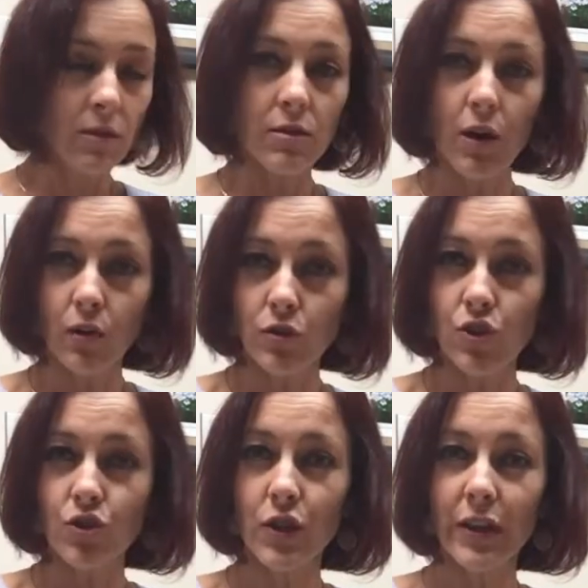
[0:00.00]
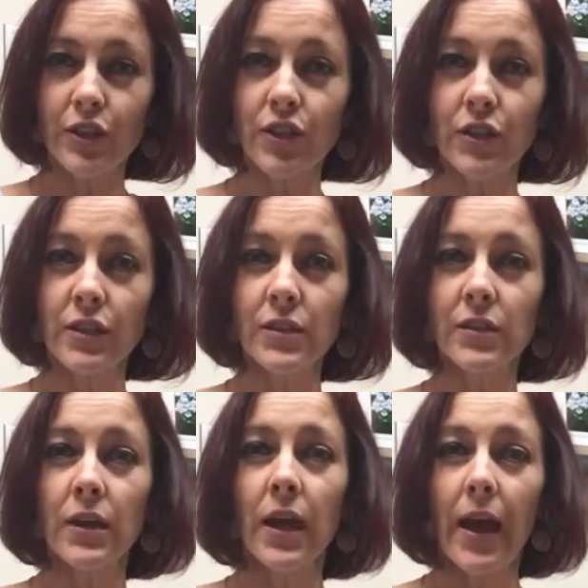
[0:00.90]
those
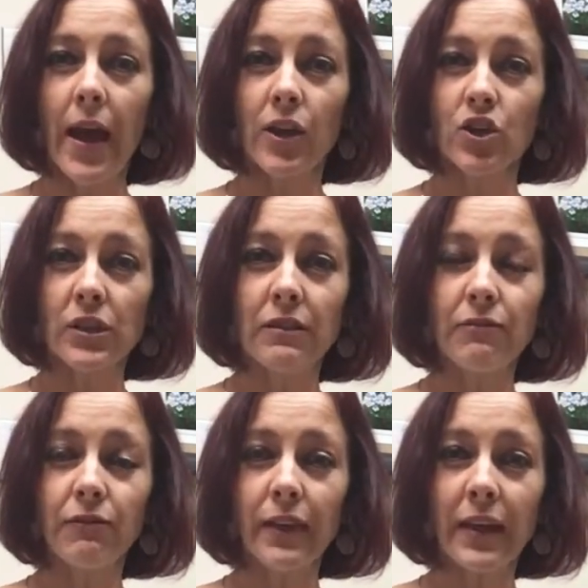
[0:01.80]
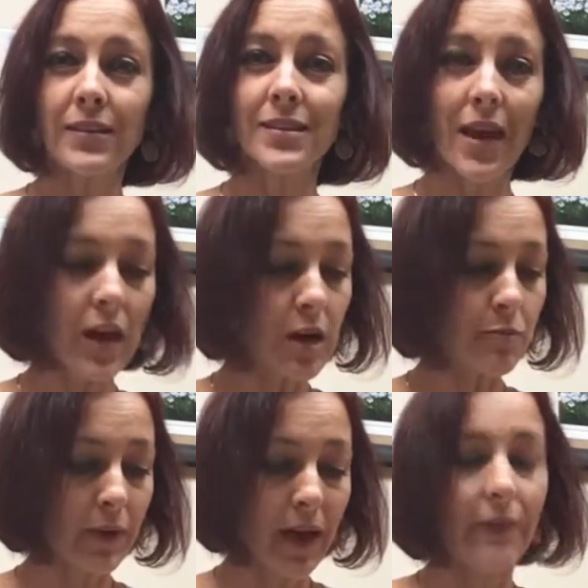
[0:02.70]
structures actually flex up,